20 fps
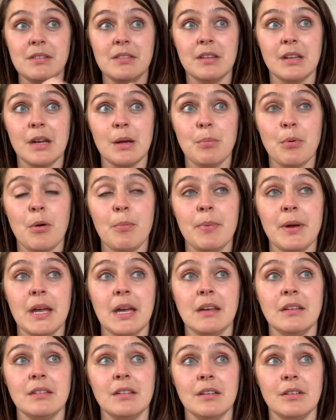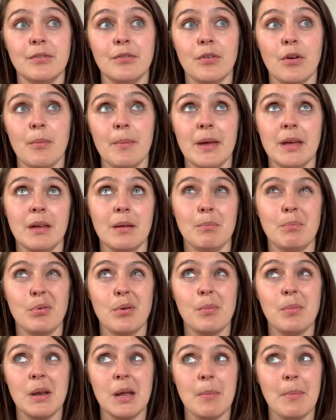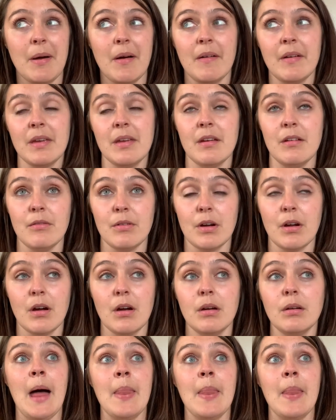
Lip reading: that I propagated from it probably about a year ago.